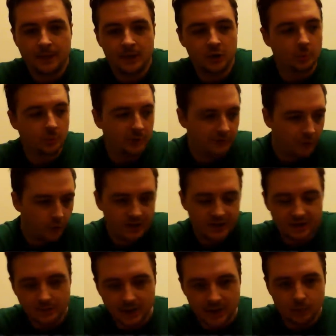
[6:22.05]
So before
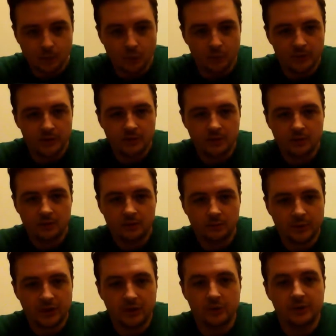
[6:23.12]
this main moment,
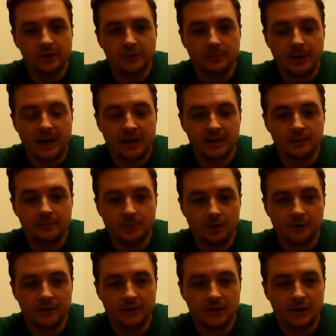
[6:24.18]
we used the past
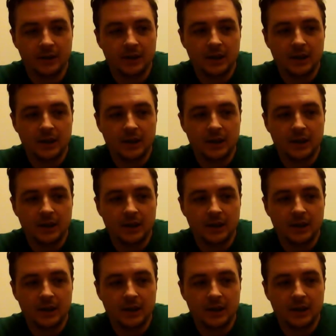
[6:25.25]
perfect.